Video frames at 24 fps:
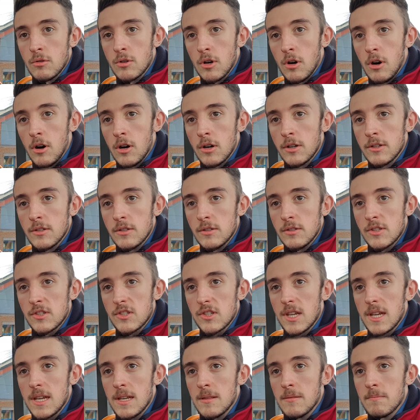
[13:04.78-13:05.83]
got to
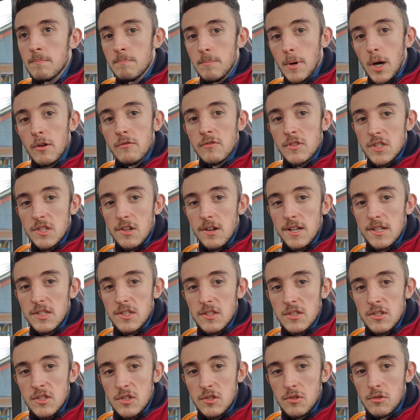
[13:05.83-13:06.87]
see both sides
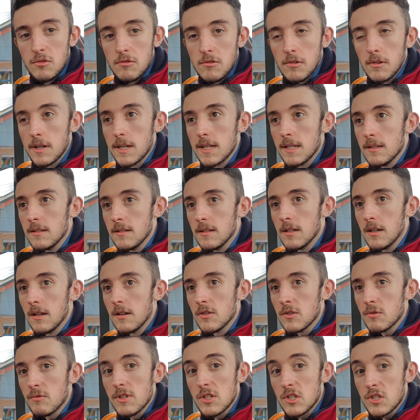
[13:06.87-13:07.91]
of the story. You know,
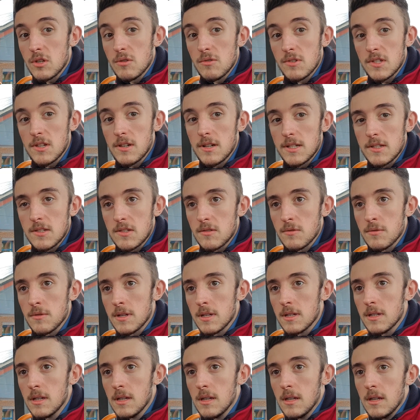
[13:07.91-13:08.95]
there's always two sides to
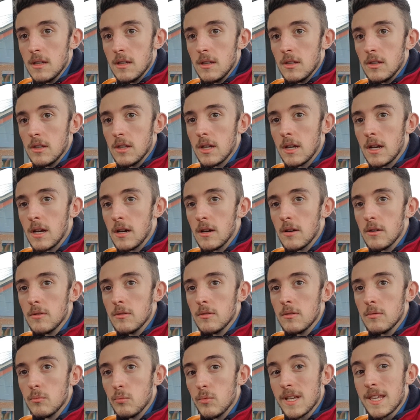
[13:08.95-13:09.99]
it. You know,
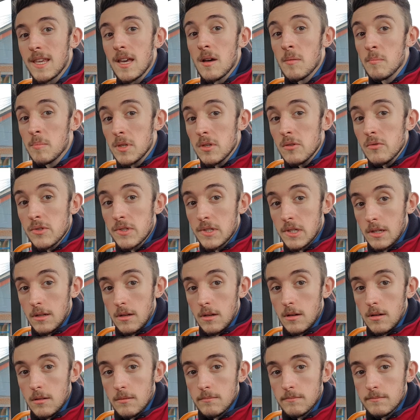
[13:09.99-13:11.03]
we get abused a
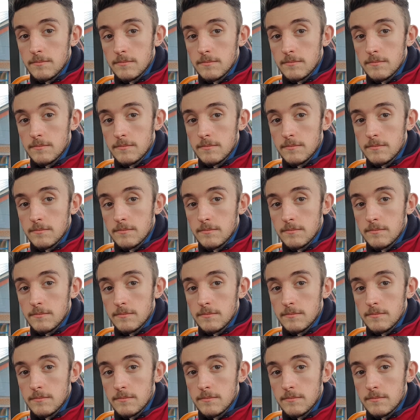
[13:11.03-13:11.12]
lot.